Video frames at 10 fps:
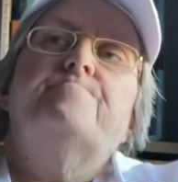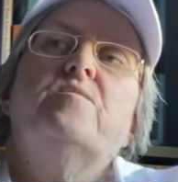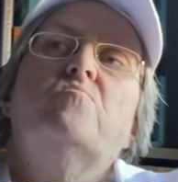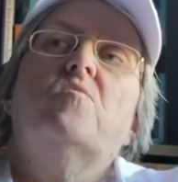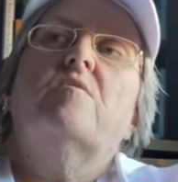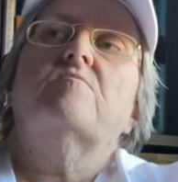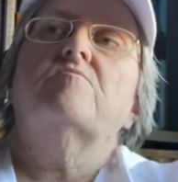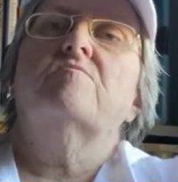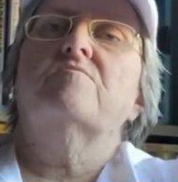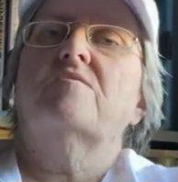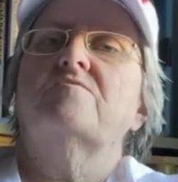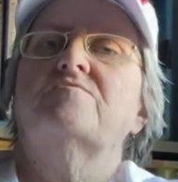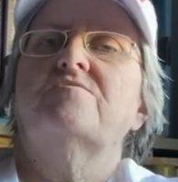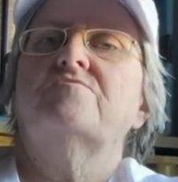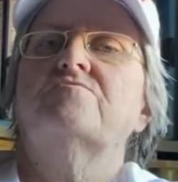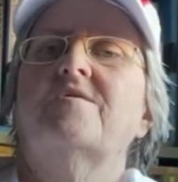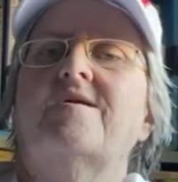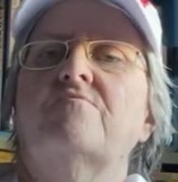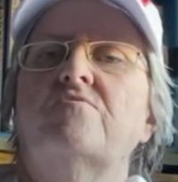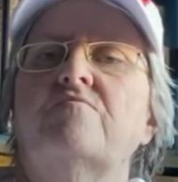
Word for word: Meanwhile, you're not attending to how you